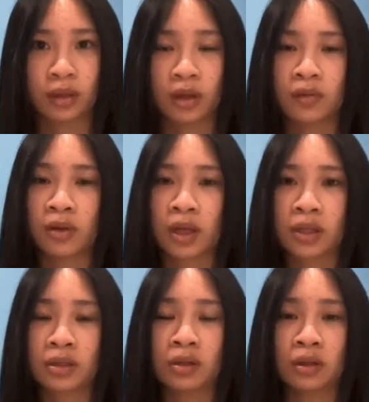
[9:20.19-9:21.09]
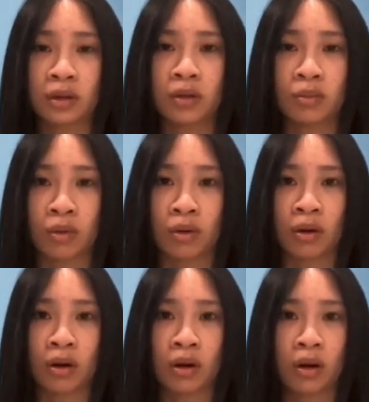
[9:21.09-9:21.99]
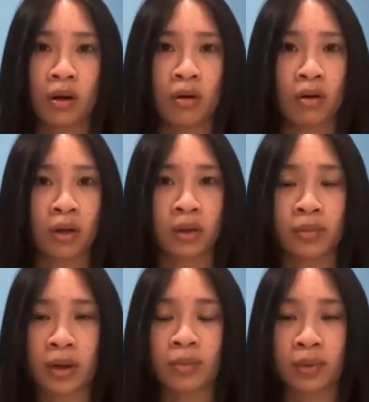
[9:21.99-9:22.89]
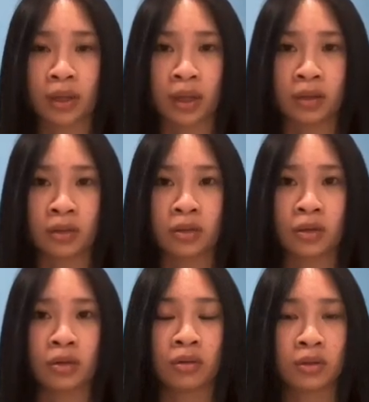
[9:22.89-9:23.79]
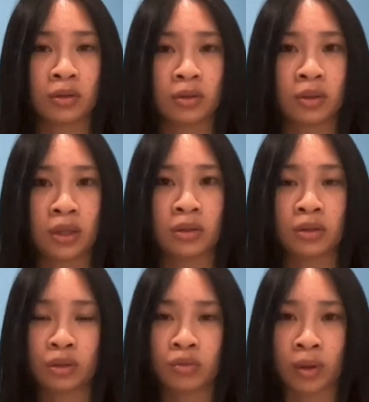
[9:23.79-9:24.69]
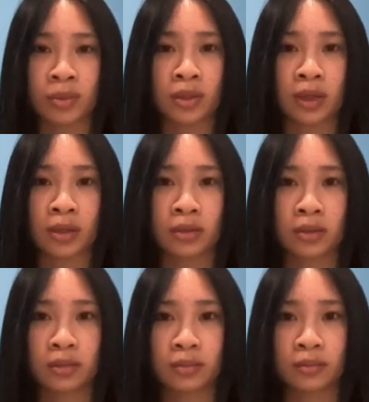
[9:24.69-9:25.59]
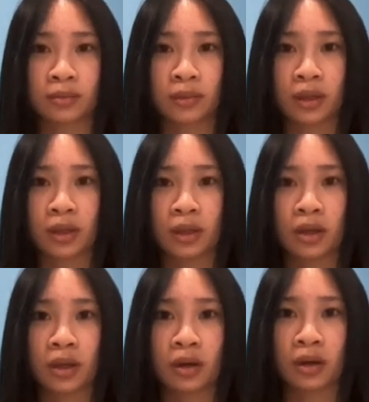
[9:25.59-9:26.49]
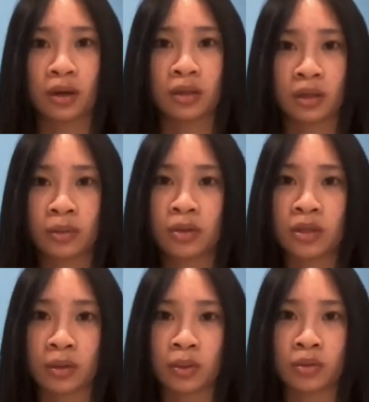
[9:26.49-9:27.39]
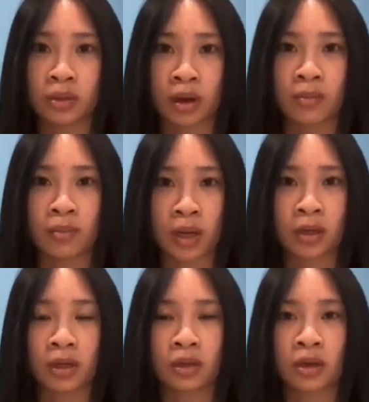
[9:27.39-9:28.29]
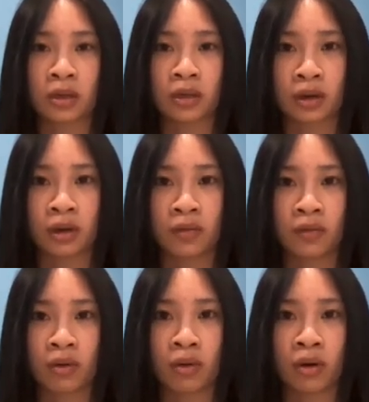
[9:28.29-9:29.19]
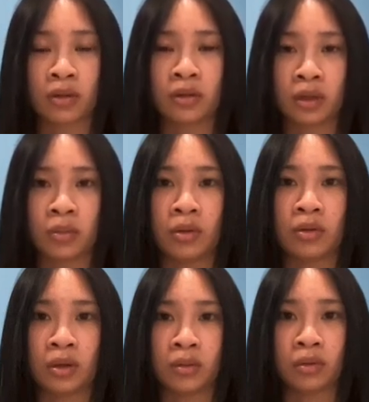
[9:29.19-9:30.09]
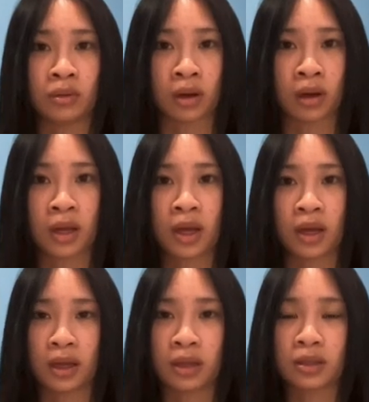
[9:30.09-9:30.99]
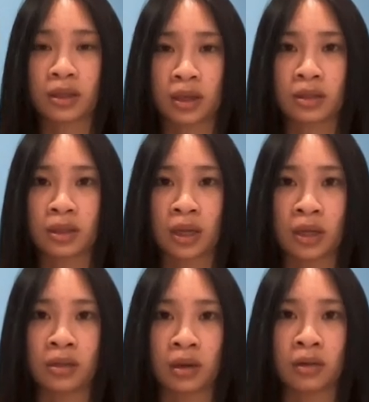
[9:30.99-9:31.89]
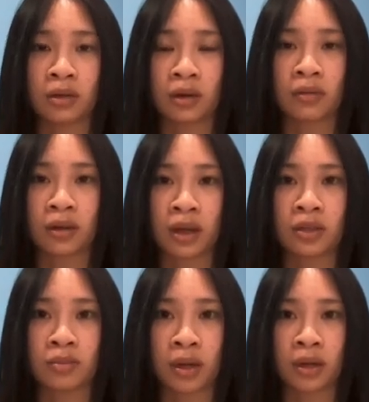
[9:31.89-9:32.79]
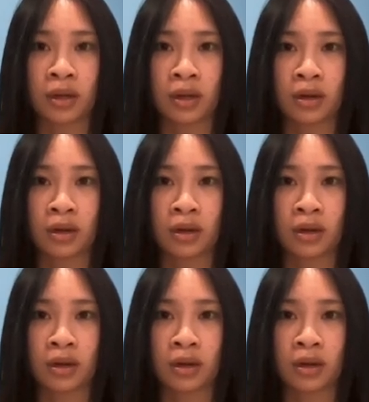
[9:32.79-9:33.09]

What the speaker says: If you'd like to learn more or compare plans, you can go to these 2 websites. www.medicare.gov or www.ssa.gov/Medicare.